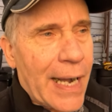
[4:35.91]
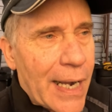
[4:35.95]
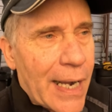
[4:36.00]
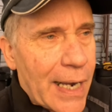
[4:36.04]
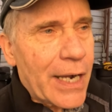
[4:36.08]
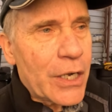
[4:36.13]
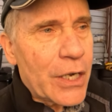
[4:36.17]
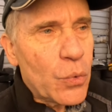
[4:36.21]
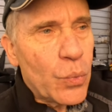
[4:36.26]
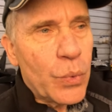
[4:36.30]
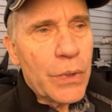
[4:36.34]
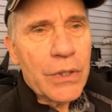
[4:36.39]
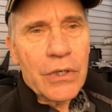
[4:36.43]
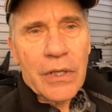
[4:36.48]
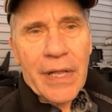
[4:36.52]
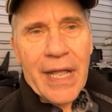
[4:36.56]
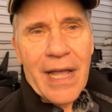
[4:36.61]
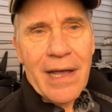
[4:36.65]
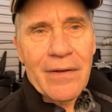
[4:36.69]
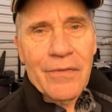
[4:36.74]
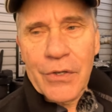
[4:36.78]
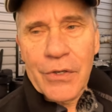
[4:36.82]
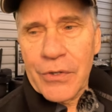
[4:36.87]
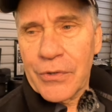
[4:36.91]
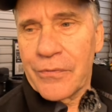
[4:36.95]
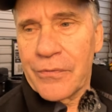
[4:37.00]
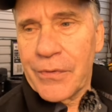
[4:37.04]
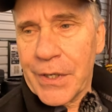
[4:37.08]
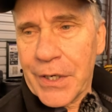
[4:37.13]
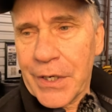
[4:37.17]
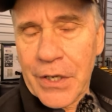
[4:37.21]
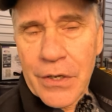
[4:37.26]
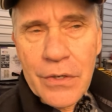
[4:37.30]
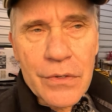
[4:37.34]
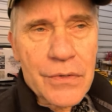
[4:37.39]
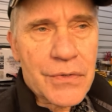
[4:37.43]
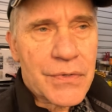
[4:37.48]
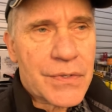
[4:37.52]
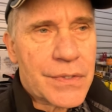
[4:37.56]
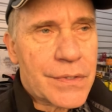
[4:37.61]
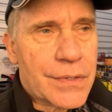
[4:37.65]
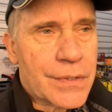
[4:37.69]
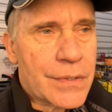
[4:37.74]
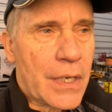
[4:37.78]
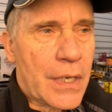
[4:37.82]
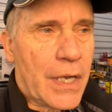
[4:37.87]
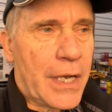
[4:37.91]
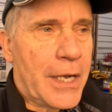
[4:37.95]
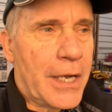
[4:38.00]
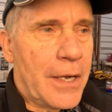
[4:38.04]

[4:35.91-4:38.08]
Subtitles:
I will have other videos